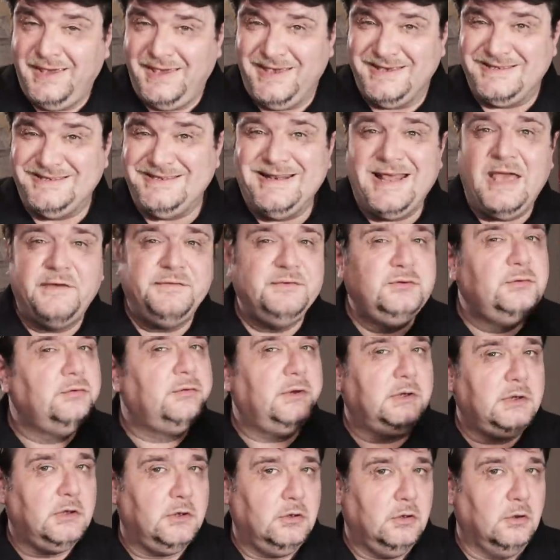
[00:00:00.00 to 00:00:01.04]
is enough to
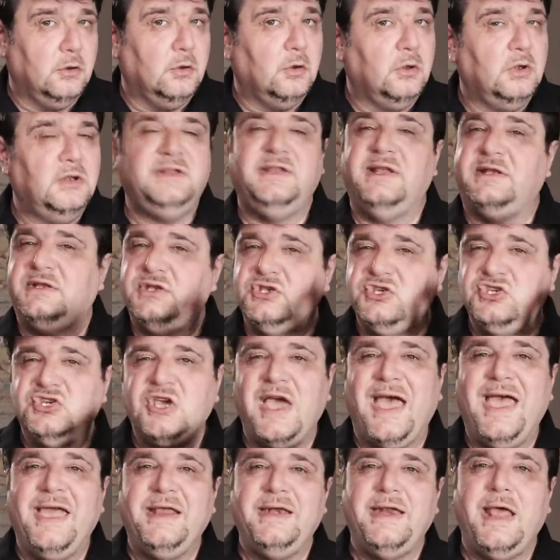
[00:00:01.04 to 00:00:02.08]
recall that
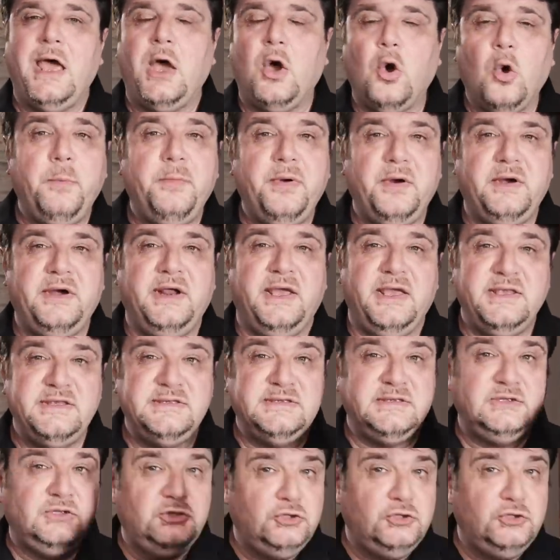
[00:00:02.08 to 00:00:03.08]
China operates